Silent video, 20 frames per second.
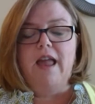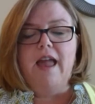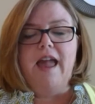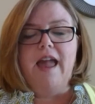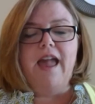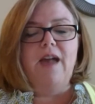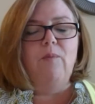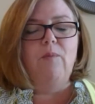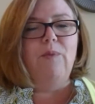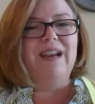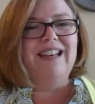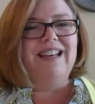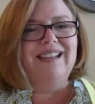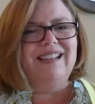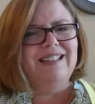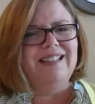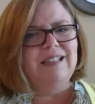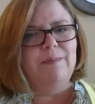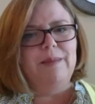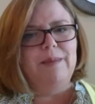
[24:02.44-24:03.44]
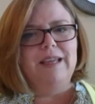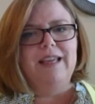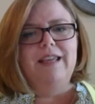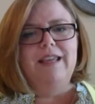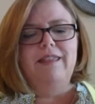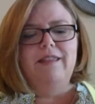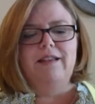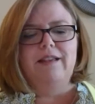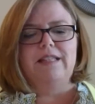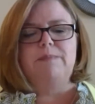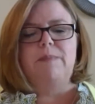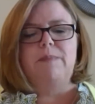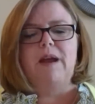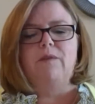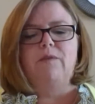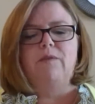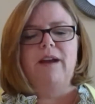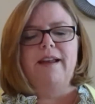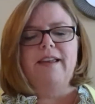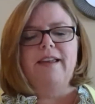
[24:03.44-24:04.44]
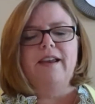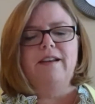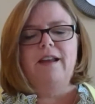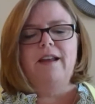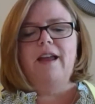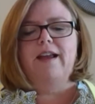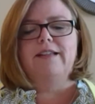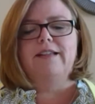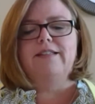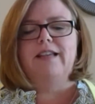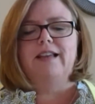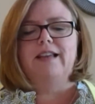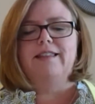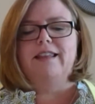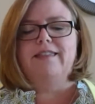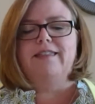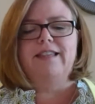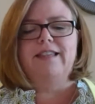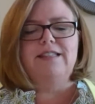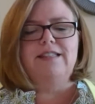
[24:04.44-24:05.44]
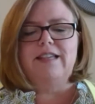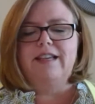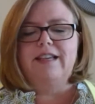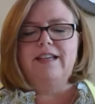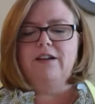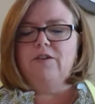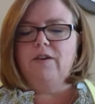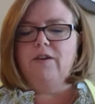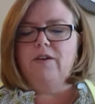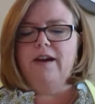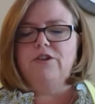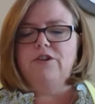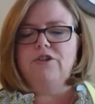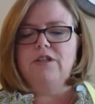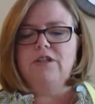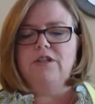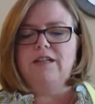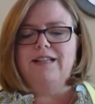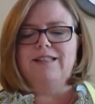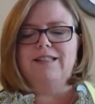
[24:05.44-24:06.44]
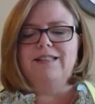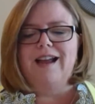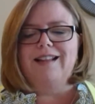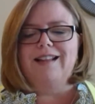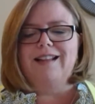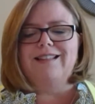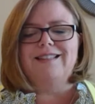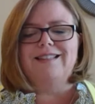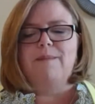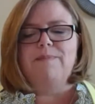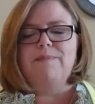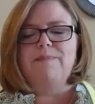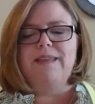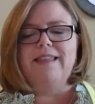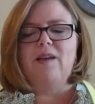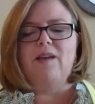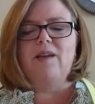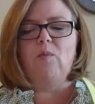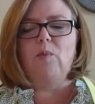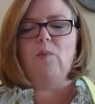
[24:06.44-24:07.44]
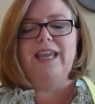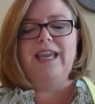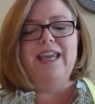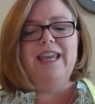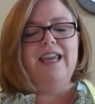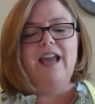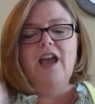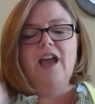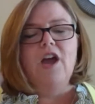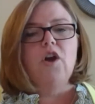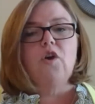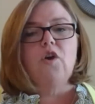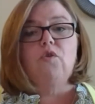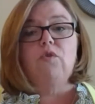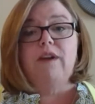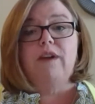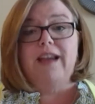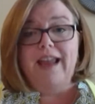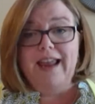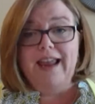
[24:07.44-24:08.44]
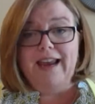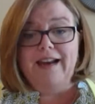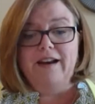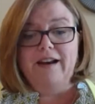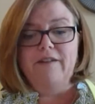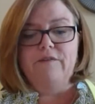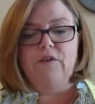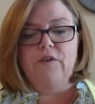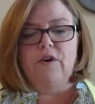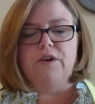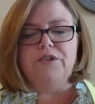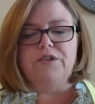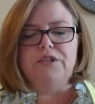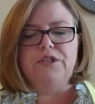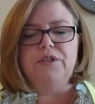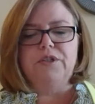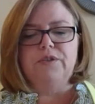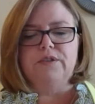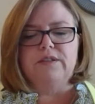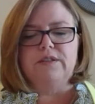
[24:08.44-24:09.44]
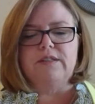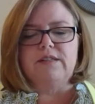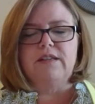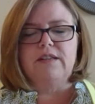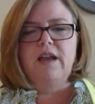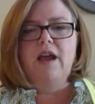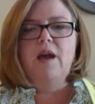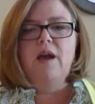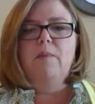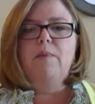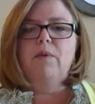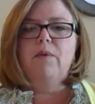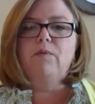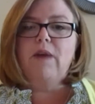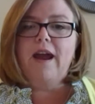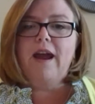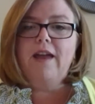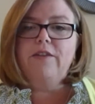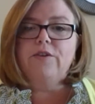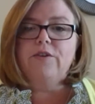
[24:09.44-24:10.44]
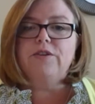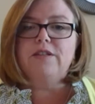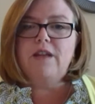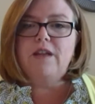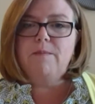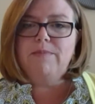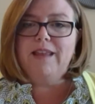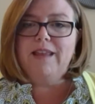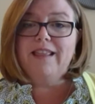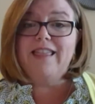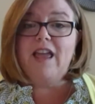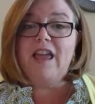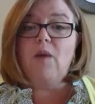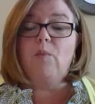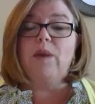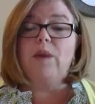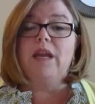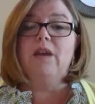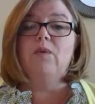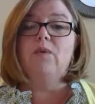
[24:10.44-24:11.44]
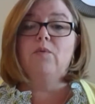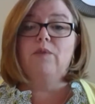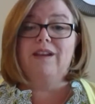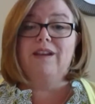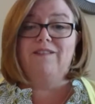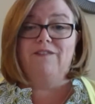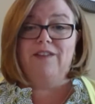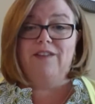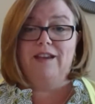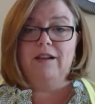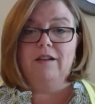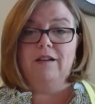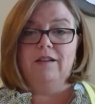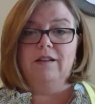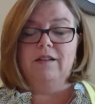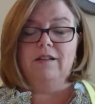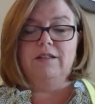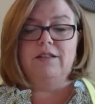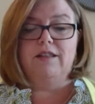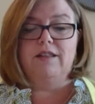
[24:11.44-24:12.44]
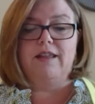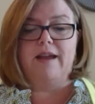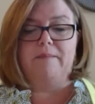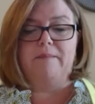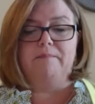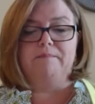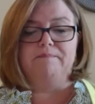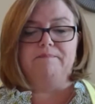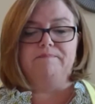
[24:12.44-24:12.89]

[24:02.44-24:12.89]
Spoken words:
And we need to begin this by recognizing that this integration is not something that we create for our students, but rather something that we reveal to them.